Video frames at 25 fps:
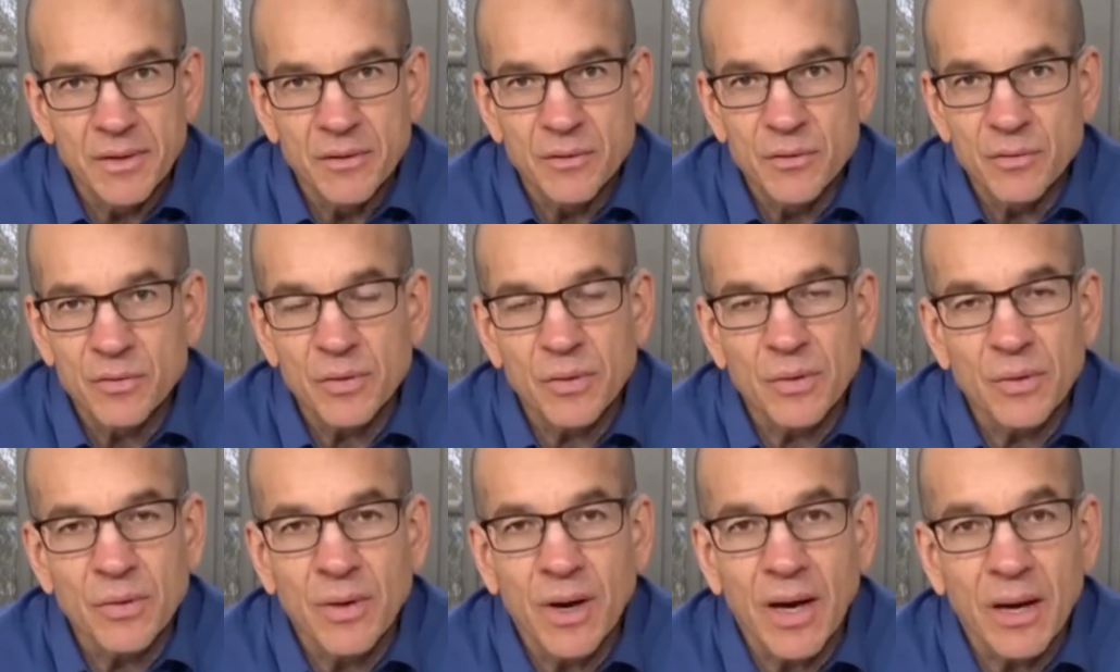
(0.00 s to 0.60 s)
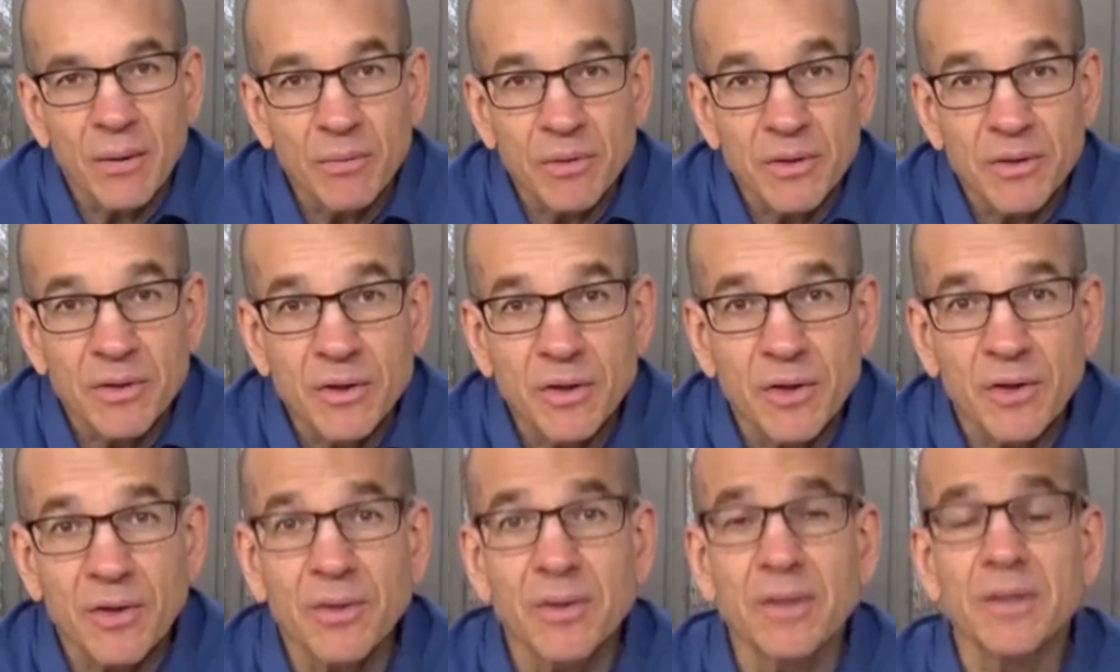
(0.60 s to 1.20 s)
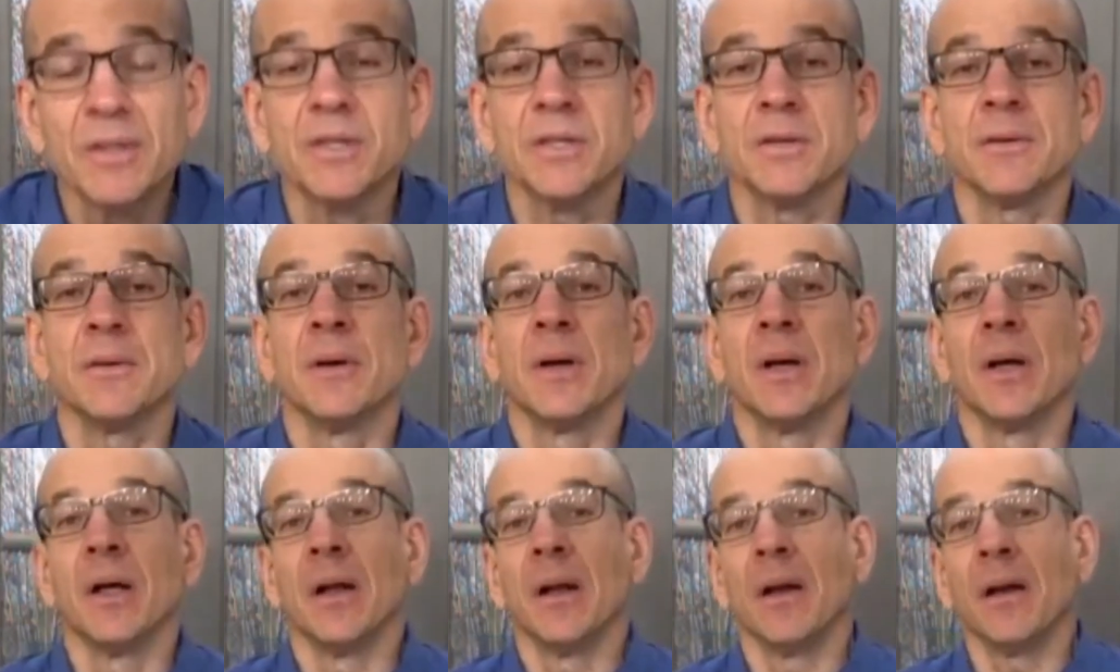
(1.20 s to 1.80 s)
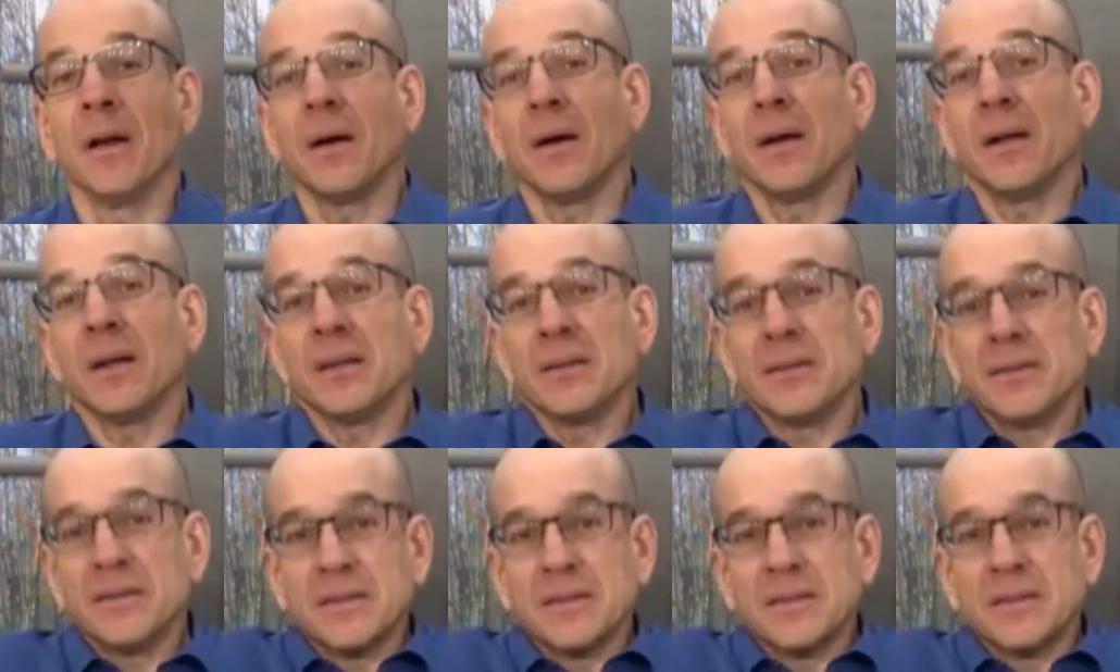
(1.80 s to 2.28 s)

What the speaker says: So I would encourage you not